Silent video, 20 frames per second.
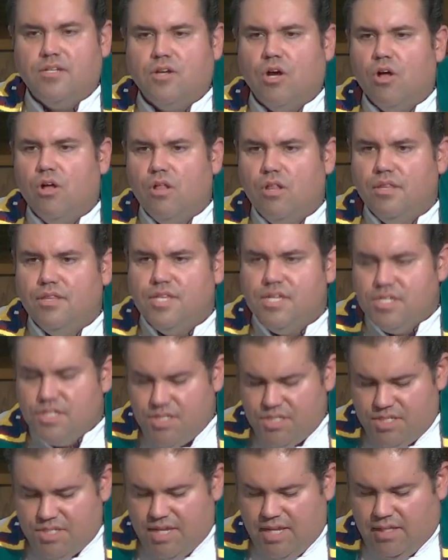All these
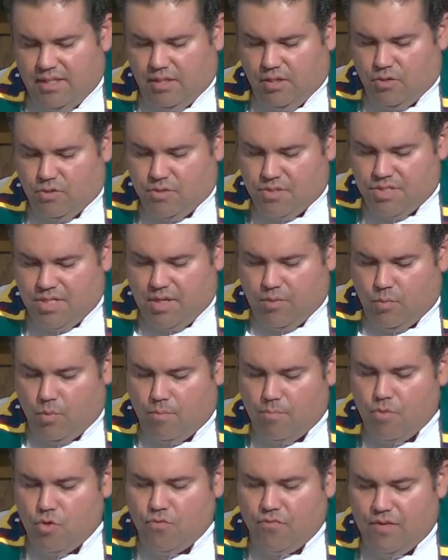settlers that were
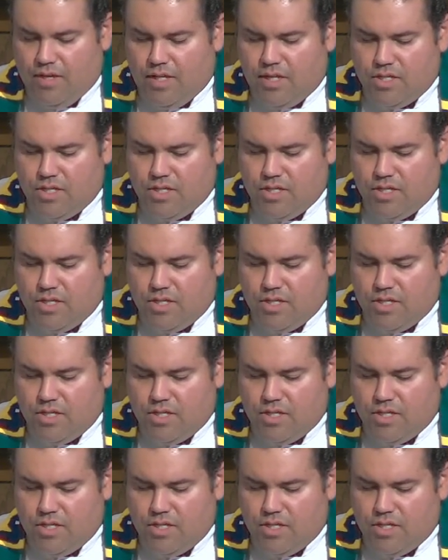moving